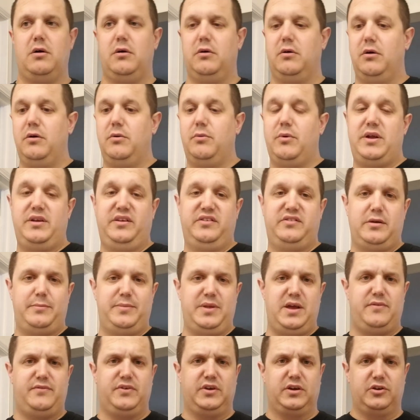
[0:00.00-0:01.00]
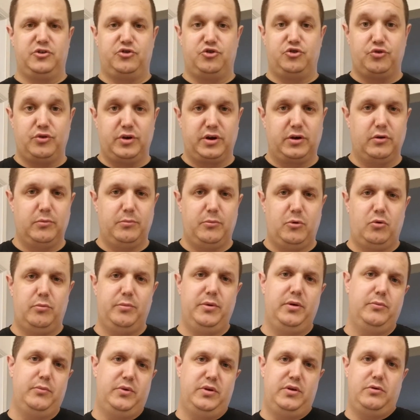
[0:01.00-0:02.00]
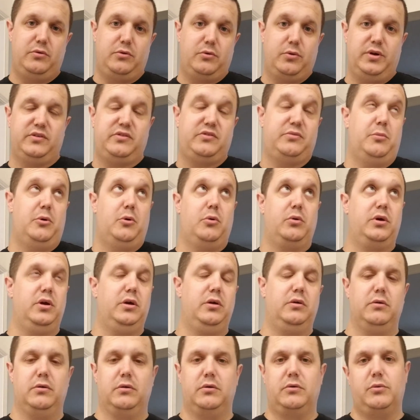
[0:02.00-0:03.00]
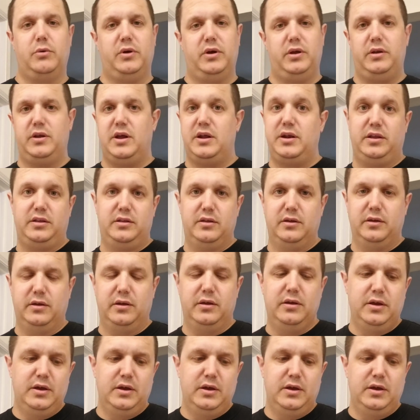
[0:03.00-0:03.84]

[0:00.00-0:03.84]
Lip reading: or anytime they have like a trigger moment when you quit smoking or quit anything.